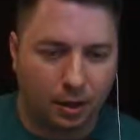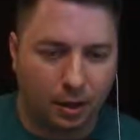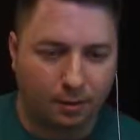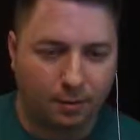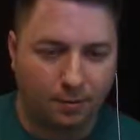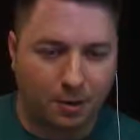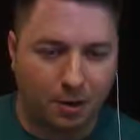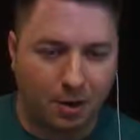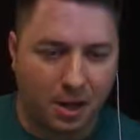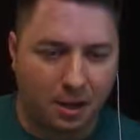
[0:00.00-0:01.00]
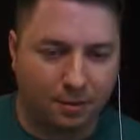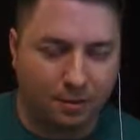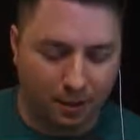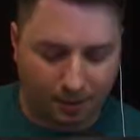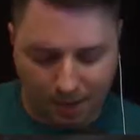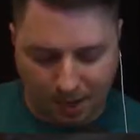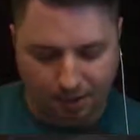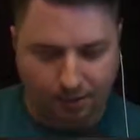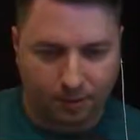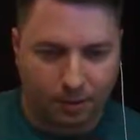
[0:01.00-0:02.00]
7 iron ingots like
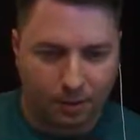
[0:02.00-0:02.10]
that.